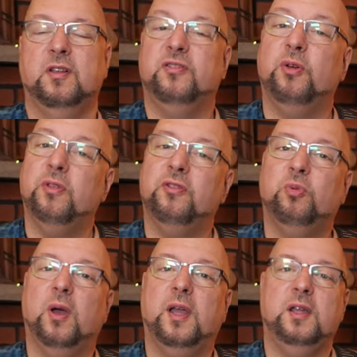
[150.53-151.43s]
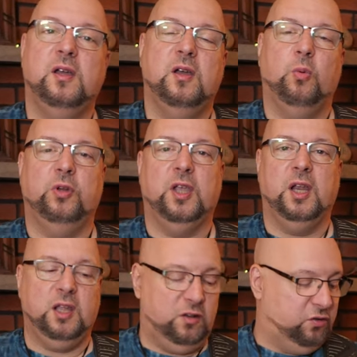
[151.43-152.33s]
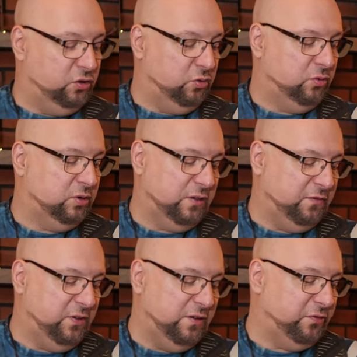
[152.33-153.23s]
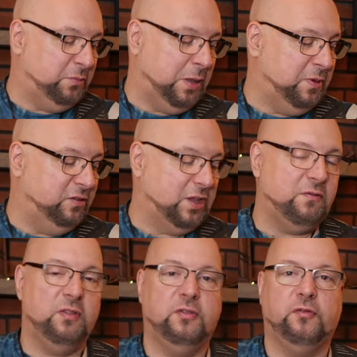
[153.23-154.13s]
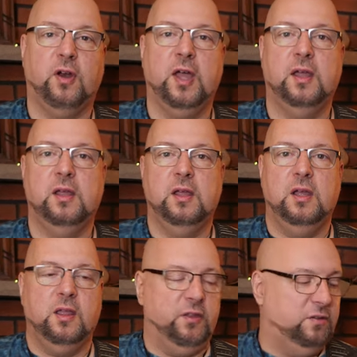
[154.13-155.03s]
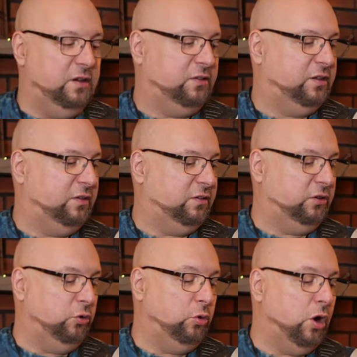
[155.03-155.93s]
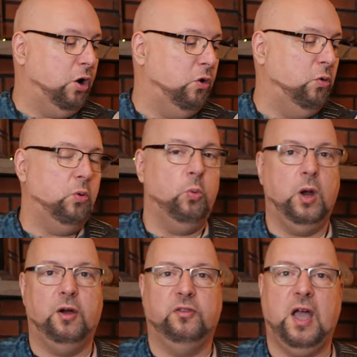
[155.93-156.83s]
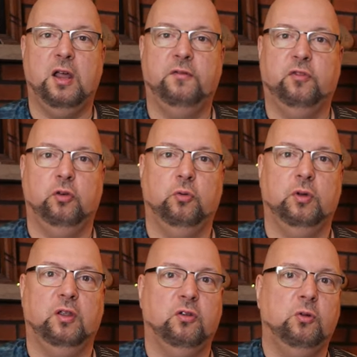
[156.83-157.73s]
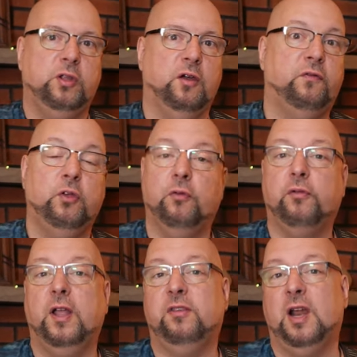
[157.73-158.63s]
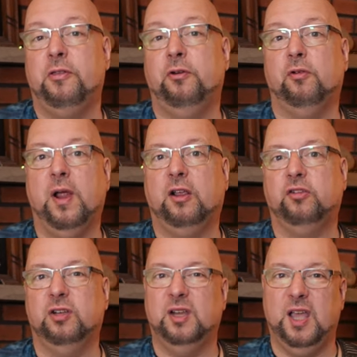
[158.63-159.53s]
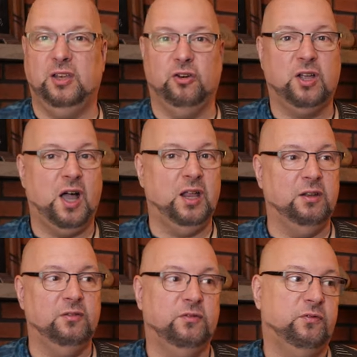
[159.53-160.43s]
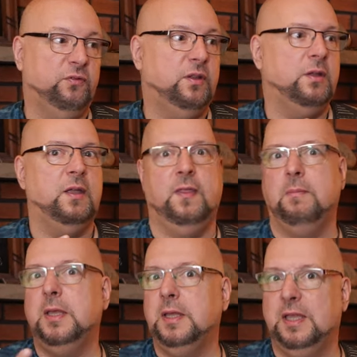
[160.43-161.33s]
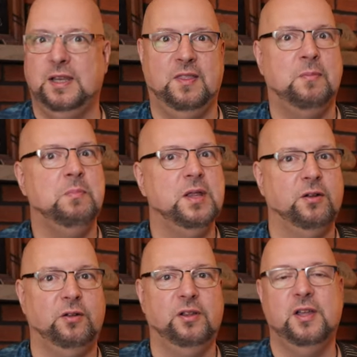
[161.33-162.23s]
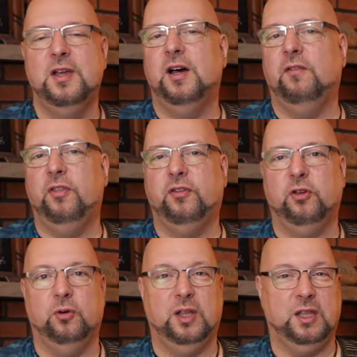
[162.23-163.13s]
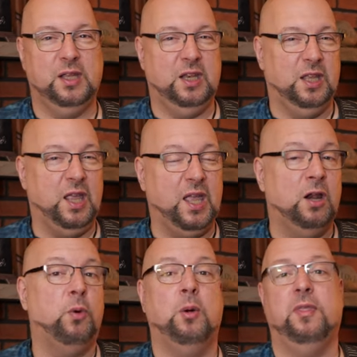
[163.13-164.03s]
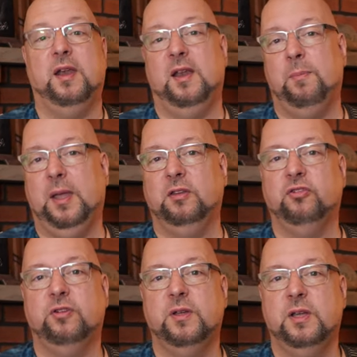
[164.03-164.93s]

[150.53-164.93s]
So this way, when you get it in tune on the fifth or maybe seventh fret, the distance you go where it's out of tune is only a few frets in either direction, and you're kind of in the median, in the middle of the tuning, and you can get away with it in a pinch.